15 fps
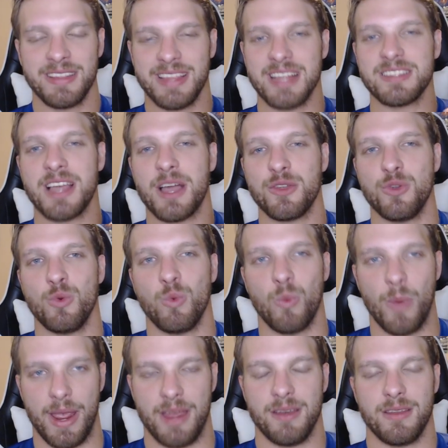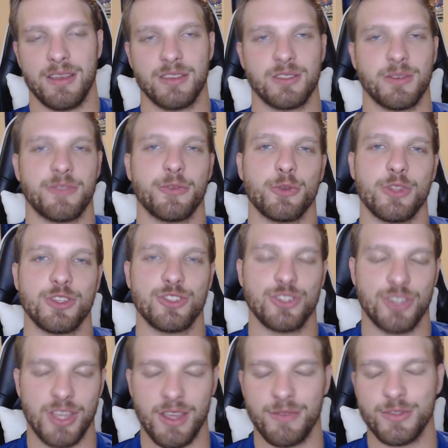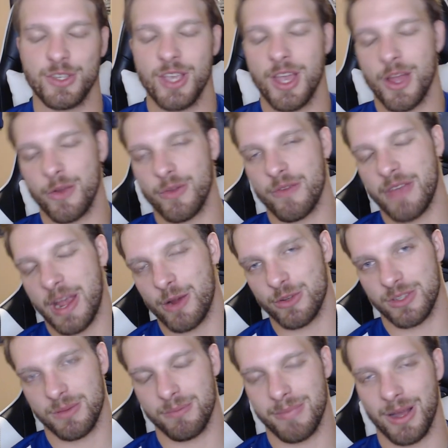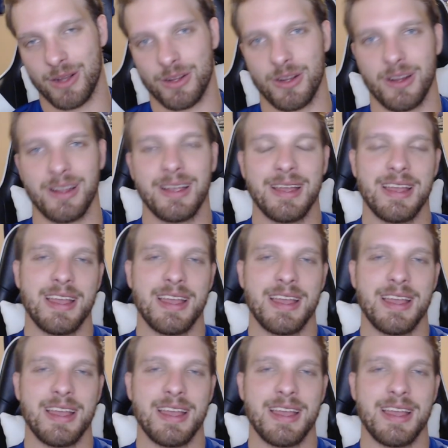That's how you win. Is if you're the Chiefs and you have Harrison Butker.